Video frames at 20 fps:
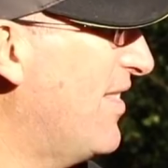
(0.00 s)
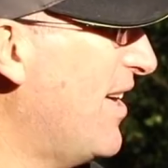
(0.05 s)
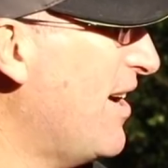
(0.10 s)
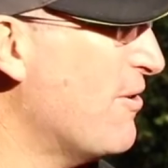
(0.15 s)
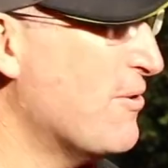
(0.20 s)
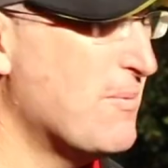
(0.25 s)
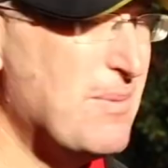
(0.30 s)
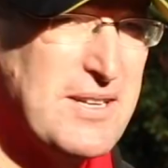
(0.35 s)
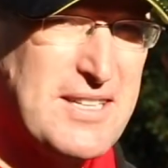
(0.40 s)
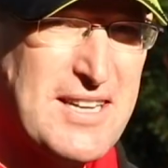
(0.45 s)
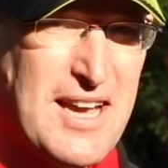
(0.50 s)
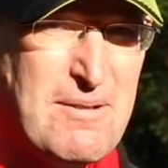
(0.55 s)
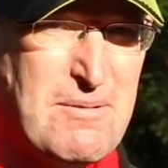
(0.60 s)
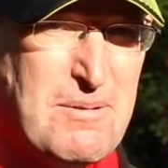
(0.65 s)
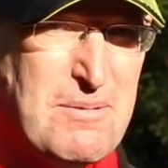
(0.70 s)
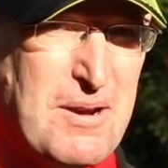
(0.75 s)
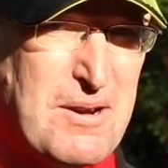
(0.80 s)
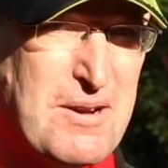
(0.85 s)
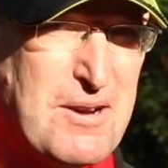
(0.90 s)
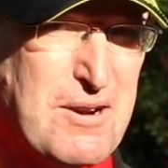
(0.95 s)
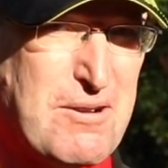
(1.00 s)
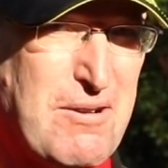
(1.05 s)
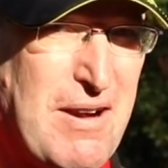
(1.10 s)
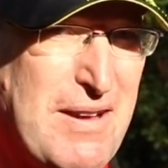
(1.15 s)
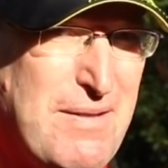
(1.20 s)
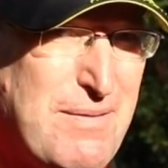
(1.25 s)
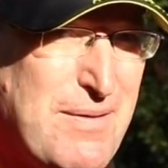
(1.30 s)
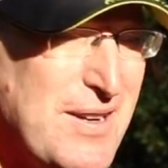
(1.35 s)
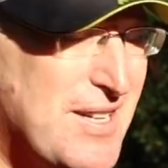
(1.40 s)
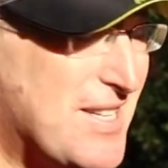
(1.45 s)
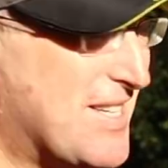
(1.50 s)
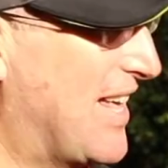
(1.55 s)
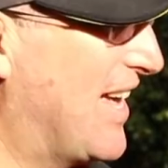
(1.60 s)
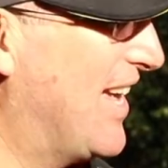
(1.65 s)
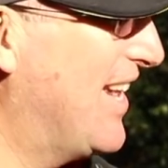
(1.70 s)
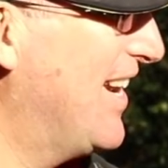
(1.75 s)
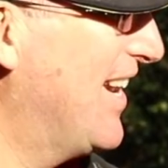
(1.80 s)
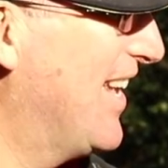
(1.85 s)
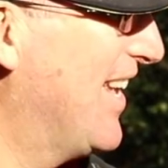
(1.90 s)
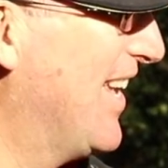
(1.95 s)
almost came up like a crayfish then.